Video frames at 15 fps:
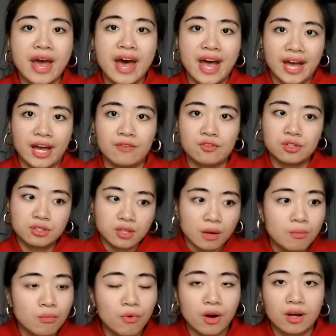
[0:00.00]
have
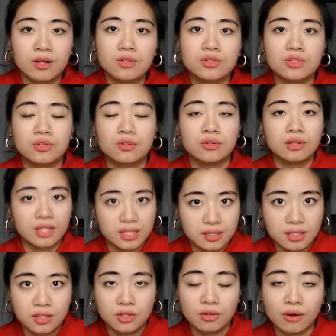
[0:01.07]
someone to
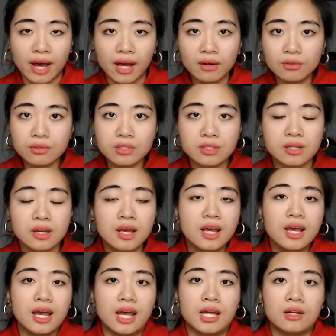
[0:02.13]
listen you out.
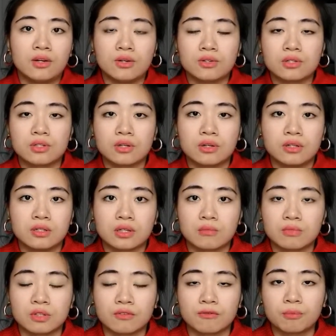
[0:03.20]
And also in
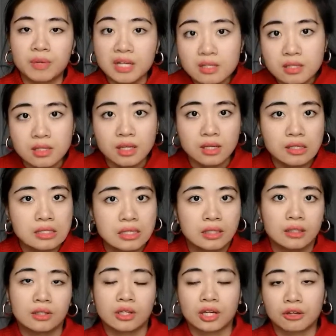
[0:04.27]
terms of business
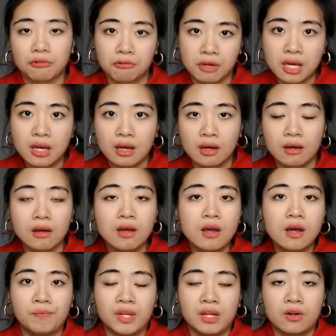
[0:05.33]
and career,
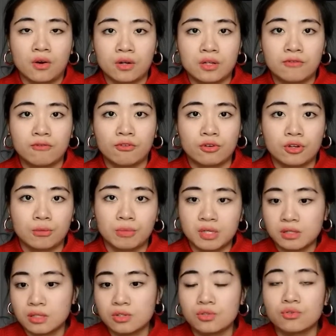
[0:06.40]
in order for your
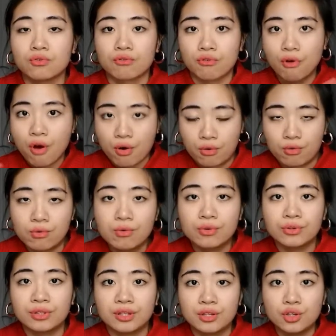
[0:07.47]
business to grow,
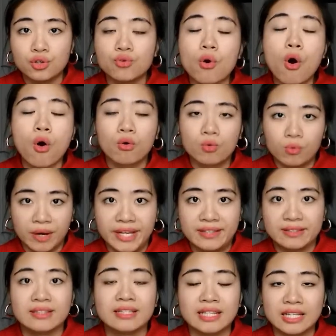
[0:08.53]
you always
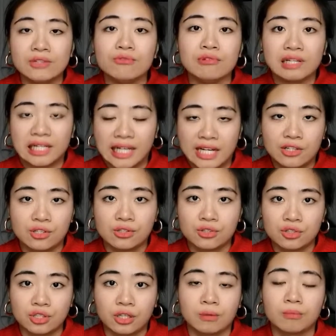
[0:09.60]
need
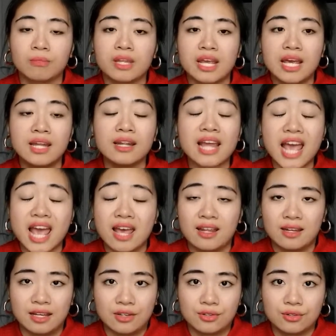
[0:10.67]
relationship. In
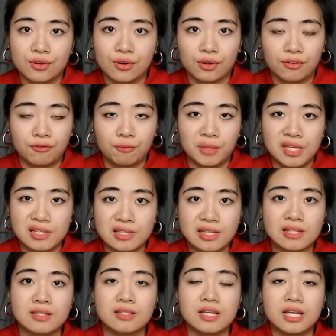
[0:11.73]
any sort of
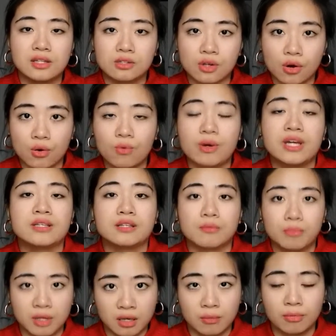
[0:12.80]
business, it's always
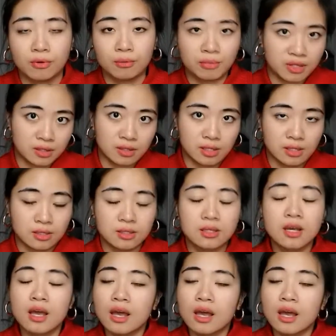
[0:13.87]
a people business.